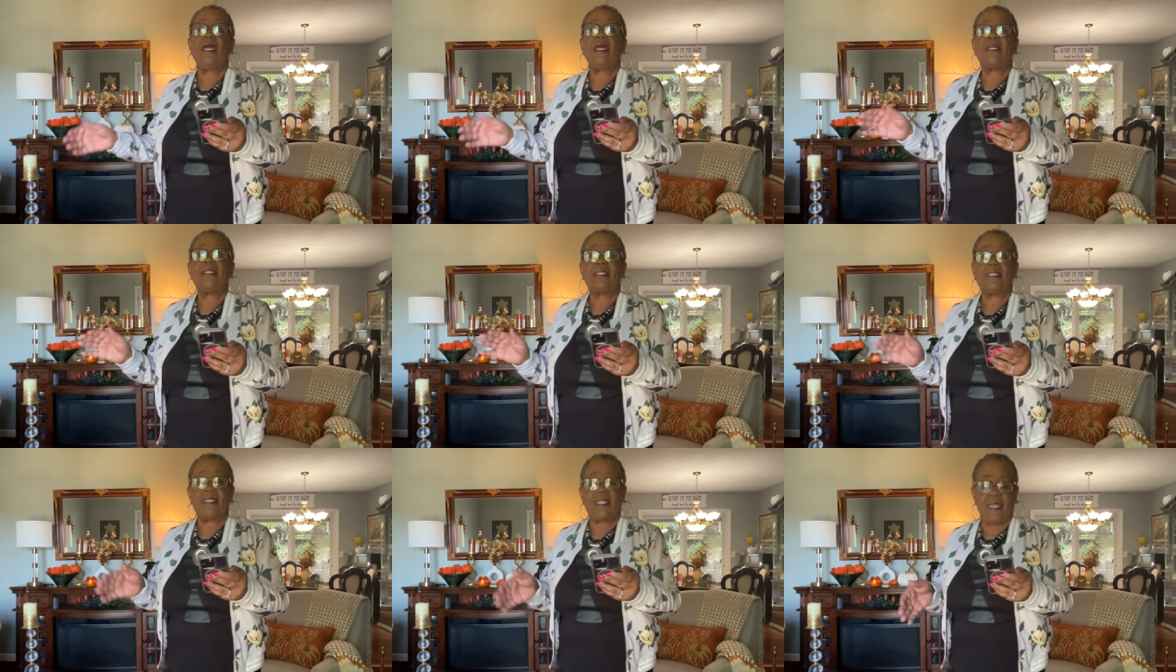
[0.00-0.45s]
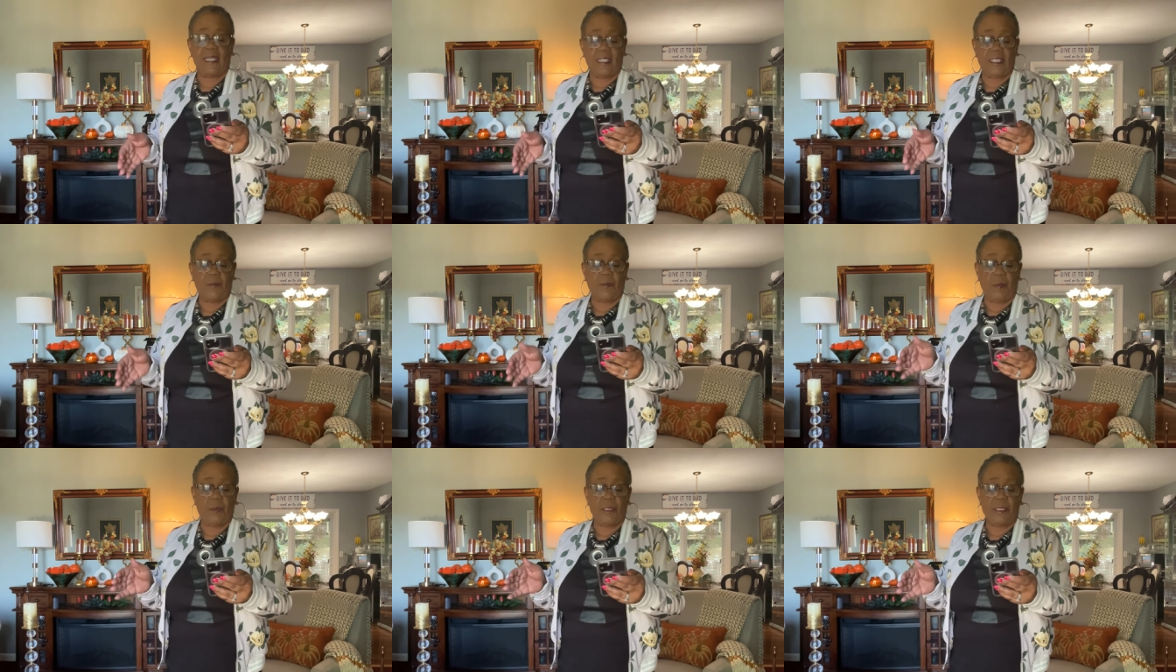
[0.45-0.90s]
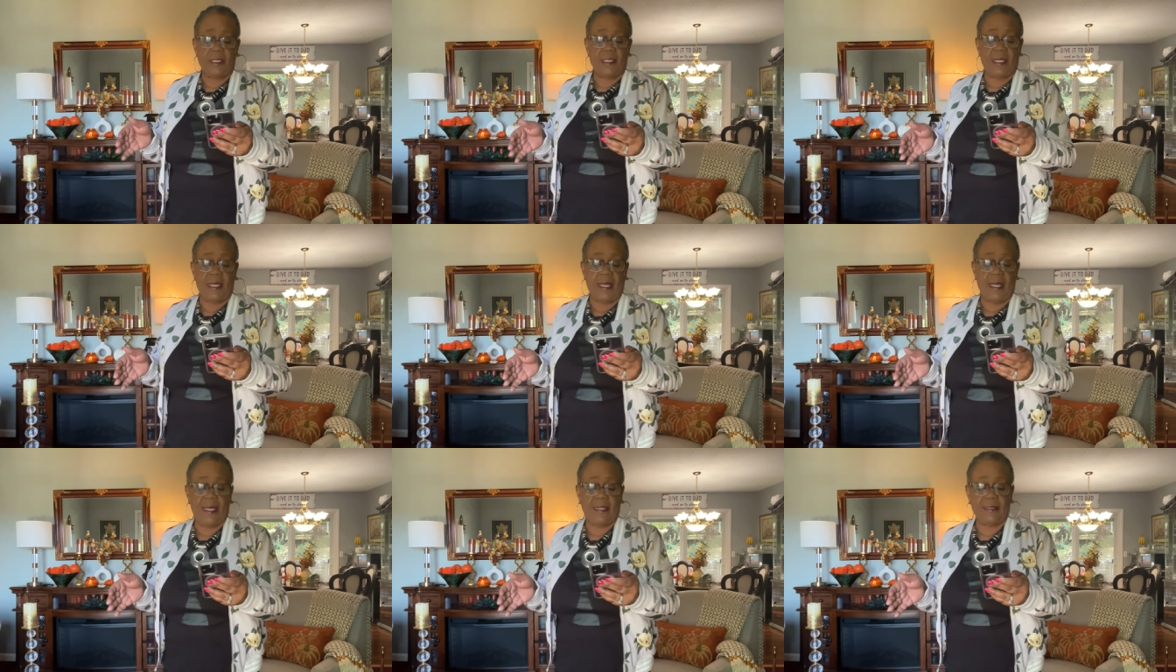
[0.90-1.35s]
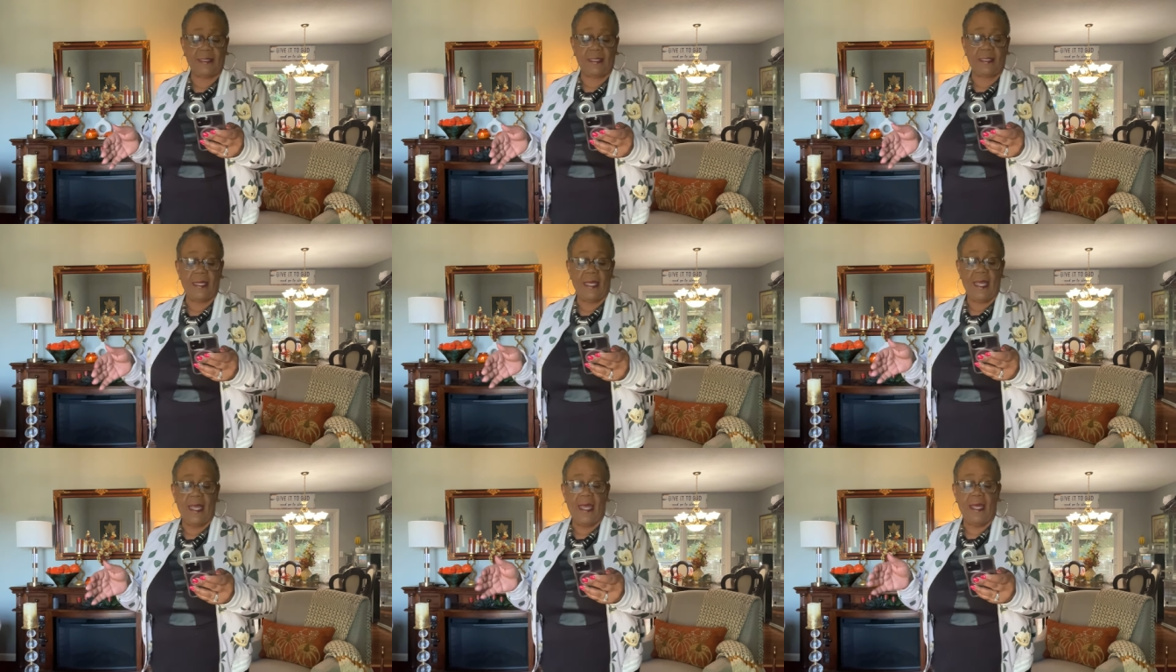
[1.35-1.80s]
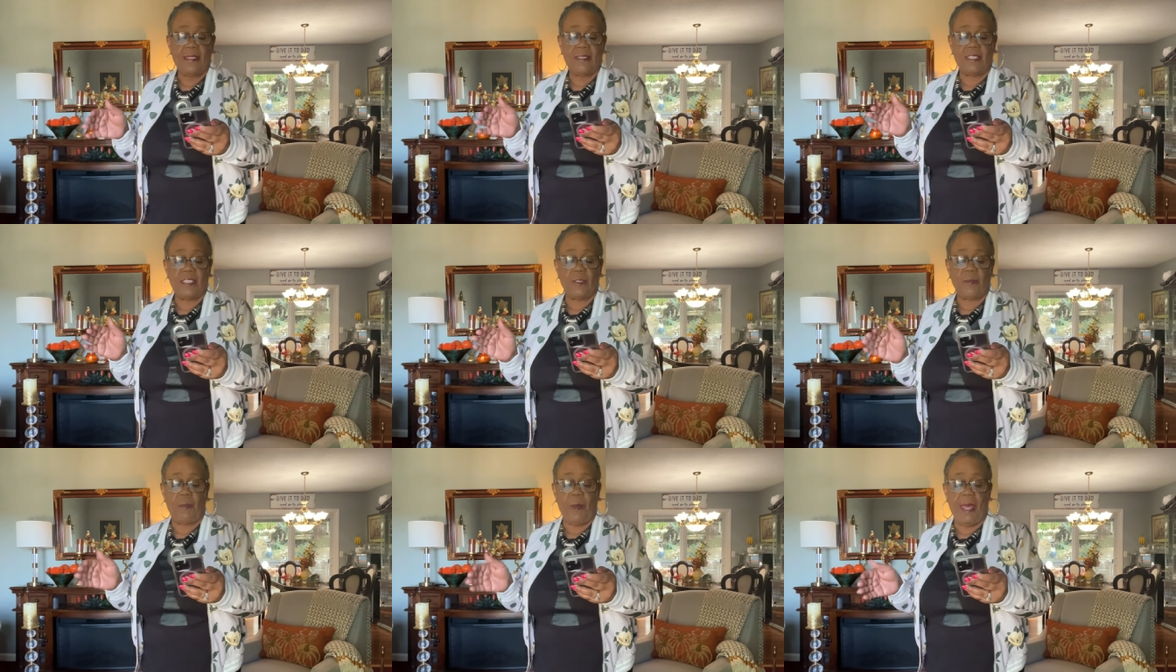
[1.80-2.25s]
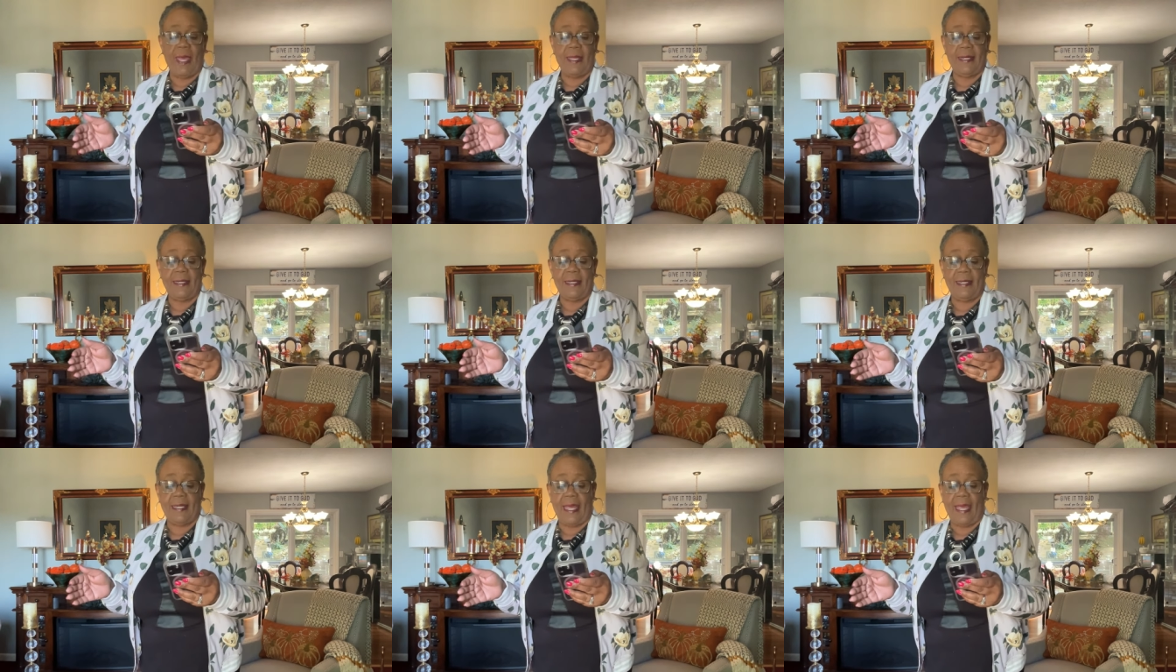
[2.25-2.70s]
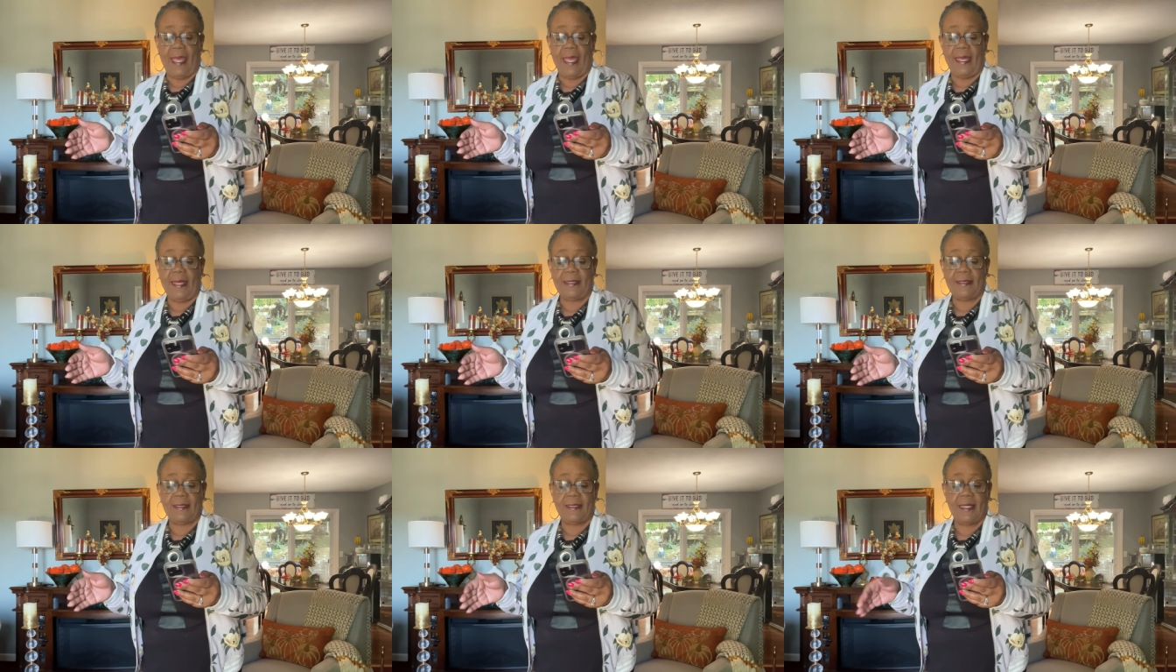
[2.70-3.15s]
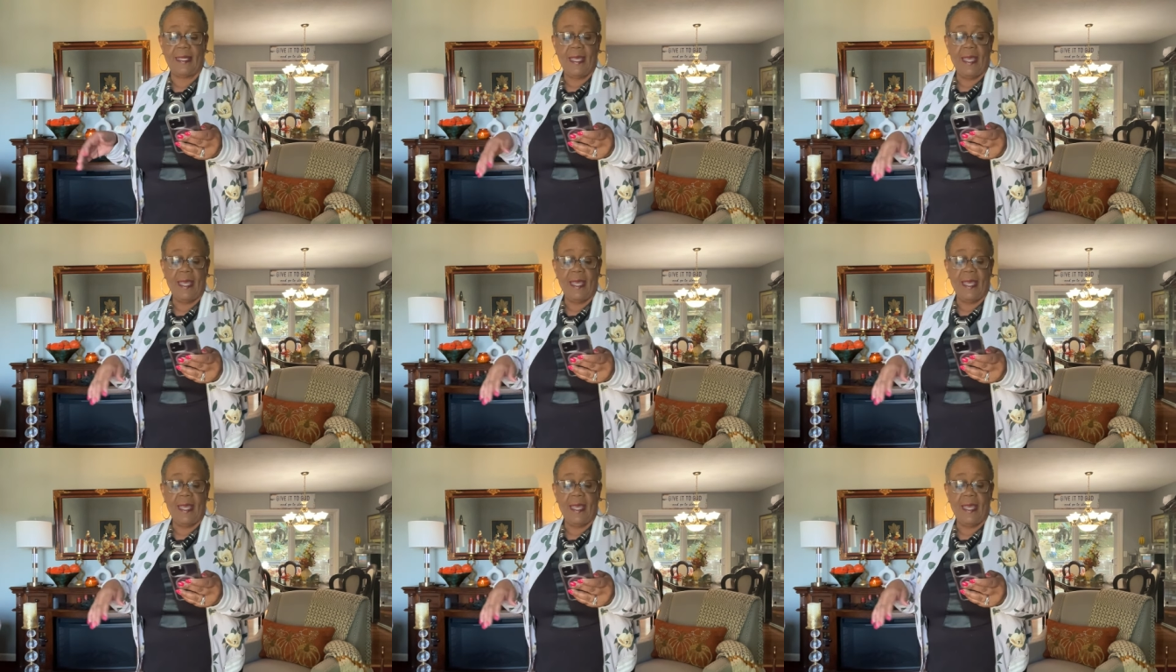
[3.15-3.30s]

6% spandex,